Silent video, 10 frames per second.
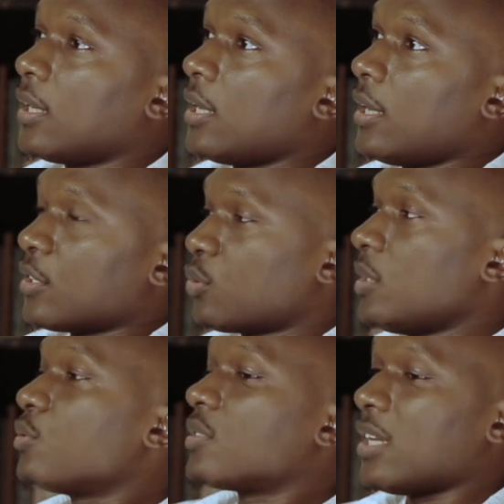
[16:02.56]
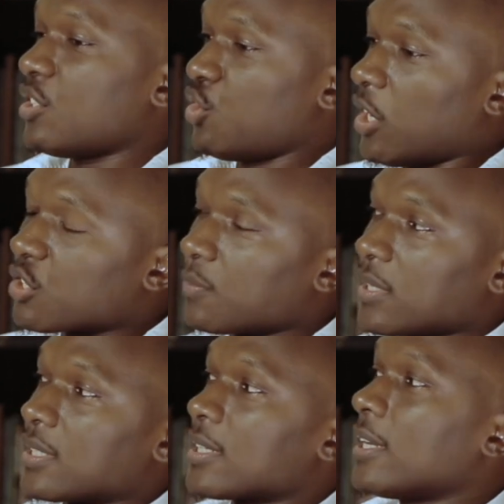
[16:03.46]
as soon as you say
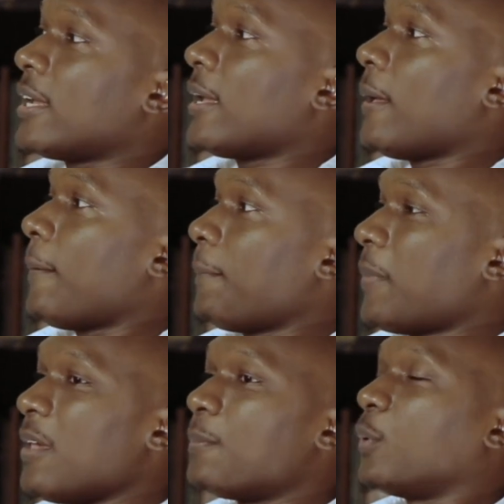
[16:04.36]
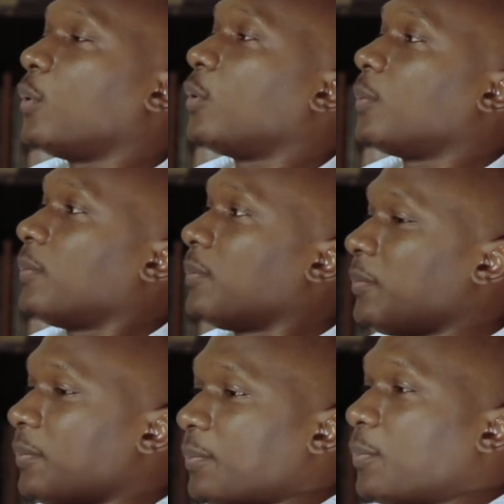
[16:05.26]
judgment, people
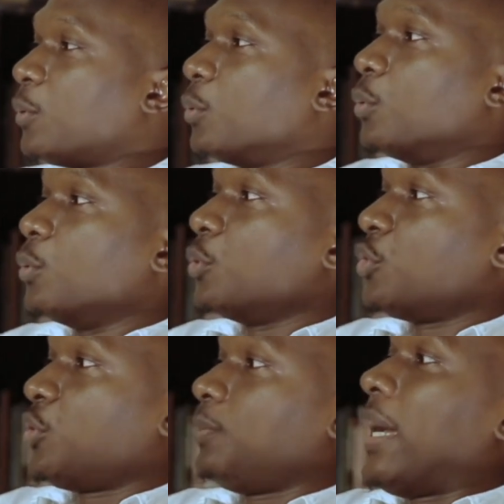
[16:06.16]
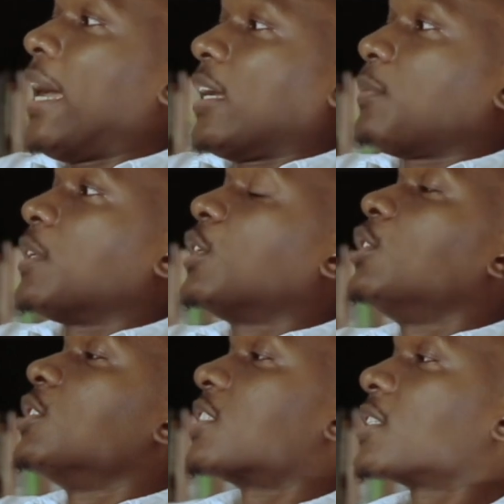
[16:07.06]
push back
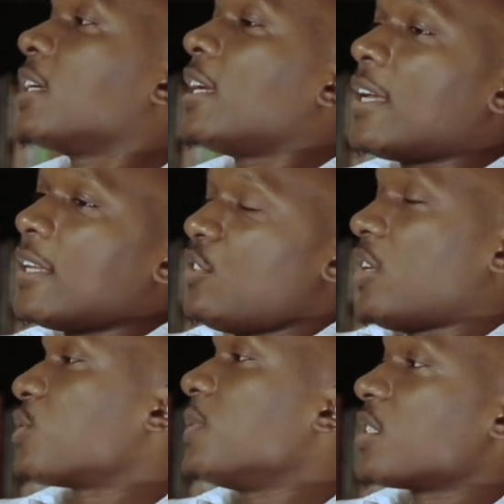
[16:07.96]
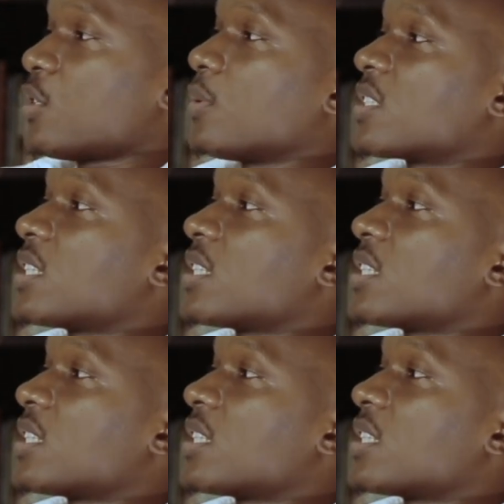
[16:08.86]
because judgment is always seen